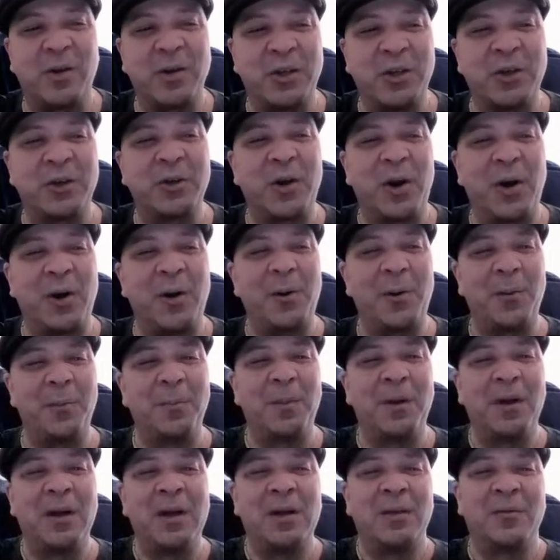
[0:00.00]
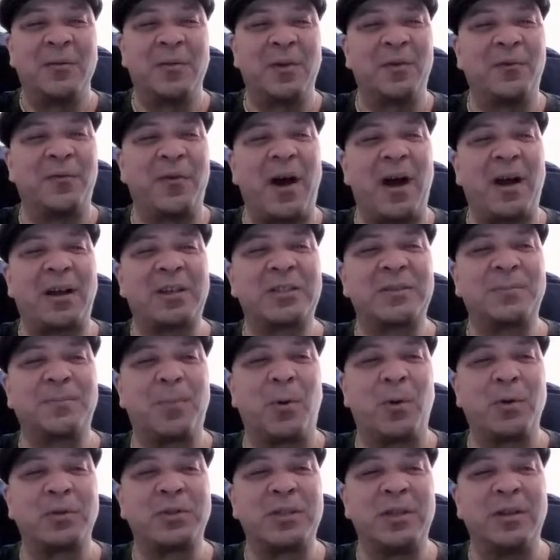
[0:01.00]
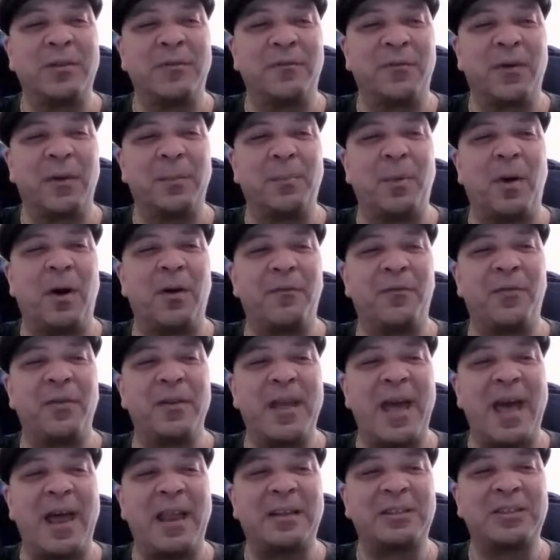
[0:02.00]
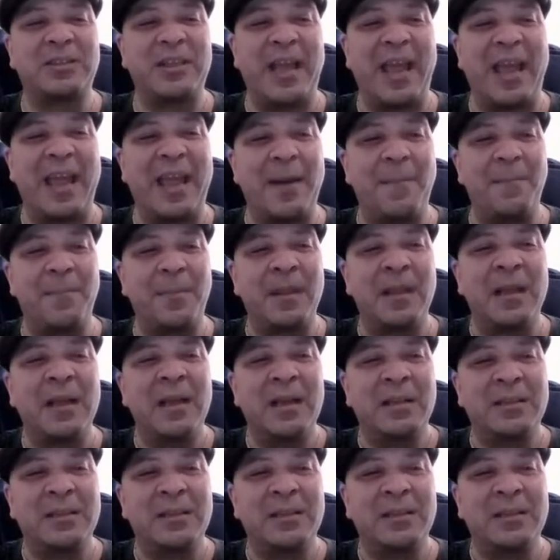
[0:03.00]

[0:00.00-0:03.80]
your home for Fox Sports and football fanatics and